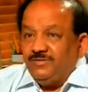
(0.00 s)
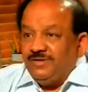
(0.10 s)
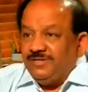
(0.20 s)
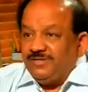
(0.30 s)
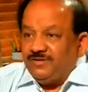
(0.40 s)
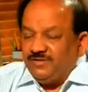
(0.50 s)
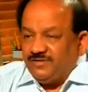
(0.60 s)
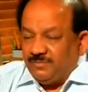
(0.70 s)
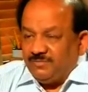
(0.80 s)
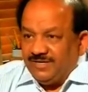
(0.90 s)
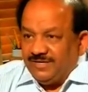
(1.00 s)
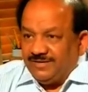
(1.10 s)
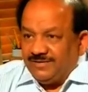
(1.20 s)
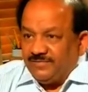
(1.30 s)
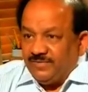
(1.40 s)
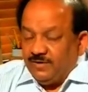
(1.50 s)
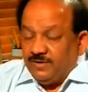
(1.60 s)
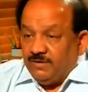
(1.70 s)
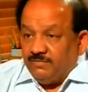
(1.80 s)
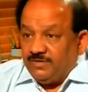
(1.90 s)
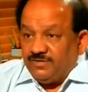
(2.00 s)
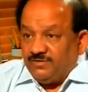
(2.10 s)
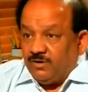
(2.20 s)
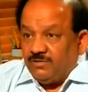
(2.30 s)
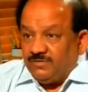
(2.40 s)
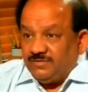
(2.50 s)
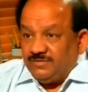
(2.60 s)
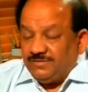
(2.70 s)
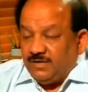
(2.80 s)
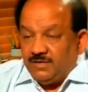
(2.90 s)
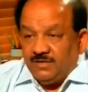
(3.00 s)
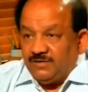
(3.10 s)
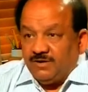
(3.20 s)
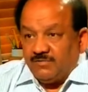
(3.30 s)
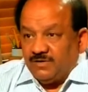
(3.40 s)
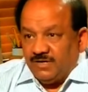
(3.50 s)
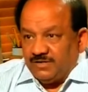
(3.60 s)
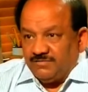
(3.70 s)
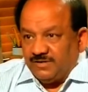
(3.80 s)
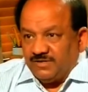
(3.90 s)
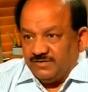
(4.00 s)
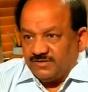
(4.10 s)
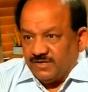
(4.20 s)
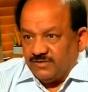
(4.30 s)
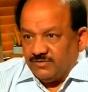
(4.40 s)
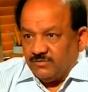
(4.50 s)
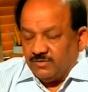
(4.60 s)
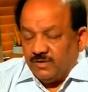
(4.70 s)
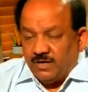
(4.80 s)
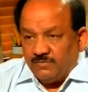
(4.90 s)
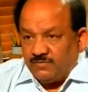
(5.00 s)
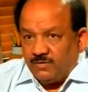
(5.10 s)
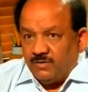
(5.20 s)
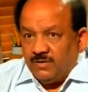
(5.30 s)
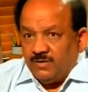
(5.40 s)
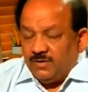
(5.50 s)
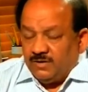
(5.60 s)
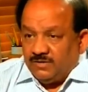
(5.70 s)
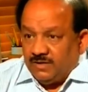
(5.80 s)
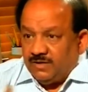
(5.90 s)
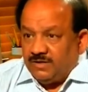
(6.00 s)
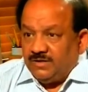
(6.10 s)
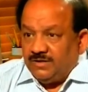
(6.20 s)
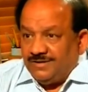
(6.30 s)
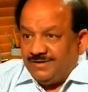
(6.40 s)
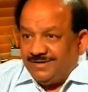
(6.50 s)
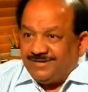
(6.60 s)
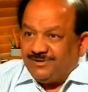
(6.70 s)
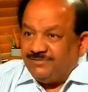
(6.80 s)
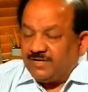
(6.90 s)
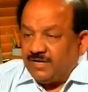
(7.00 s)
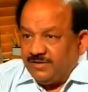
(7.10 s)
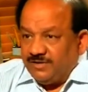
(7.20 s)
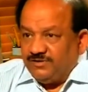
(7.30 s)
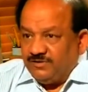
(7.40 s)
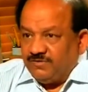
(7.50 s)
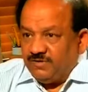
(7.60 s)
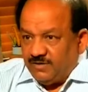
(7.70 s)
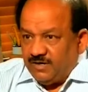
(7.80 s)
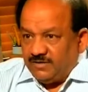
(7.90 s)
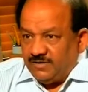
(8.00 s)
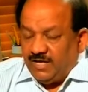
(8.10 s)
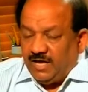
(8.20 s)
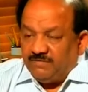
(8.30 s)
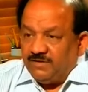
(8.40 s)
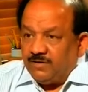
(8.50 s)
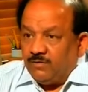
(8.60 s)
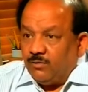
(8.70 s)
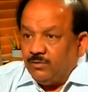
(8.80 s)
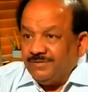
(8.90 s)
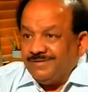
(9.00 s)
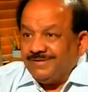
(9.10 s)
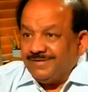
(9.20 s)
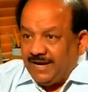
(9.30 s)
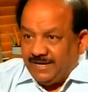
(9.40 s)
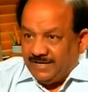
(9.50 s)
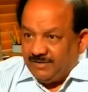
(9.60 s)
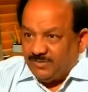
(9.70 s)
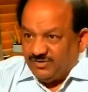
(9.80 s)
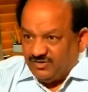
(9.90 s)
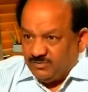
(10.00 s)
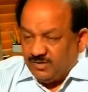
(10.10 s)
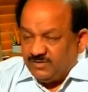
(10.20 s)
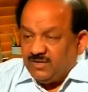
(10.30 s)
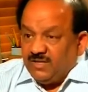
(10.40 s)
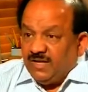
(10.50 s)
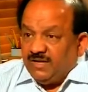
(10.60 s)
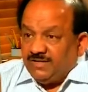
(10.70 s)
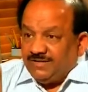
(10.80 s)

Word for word: You see, this is something which is not under Dr. Harsh Vardhan's control. After all, the uh, rest of the countries of the world, they have their own guiding principles. You can't